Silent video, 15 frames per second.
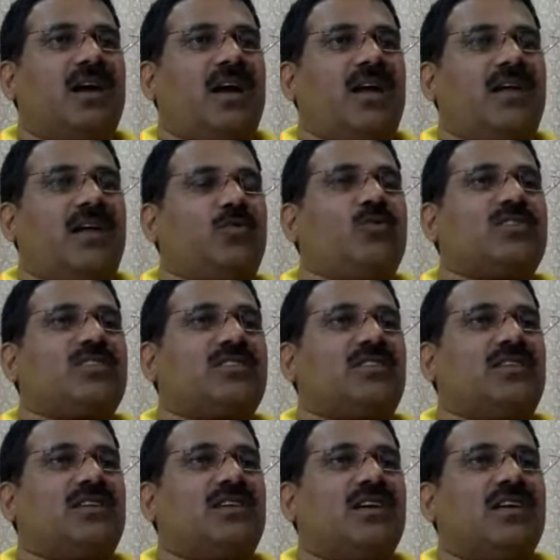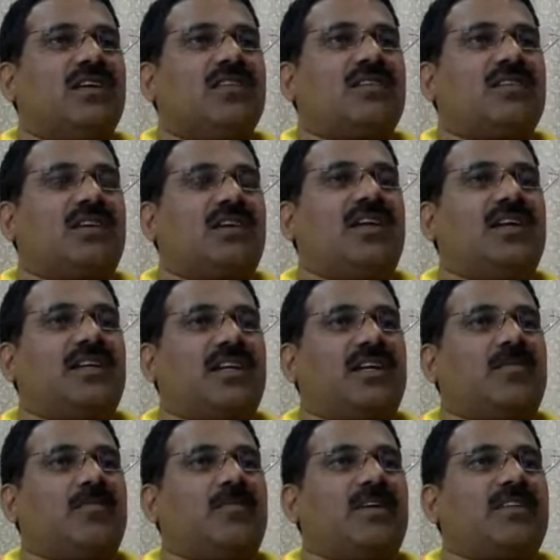and you will see the healing
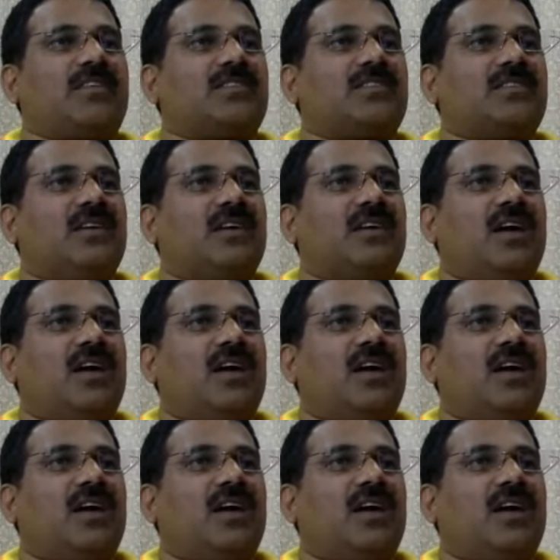taking place.